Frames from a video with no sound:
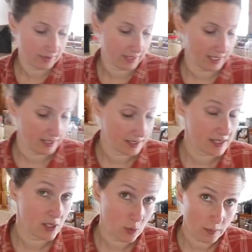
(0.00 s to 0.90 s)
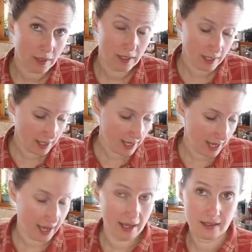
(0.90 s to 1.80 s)
the soup
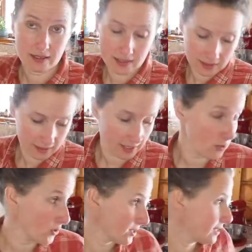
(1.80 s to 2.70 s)
and the corn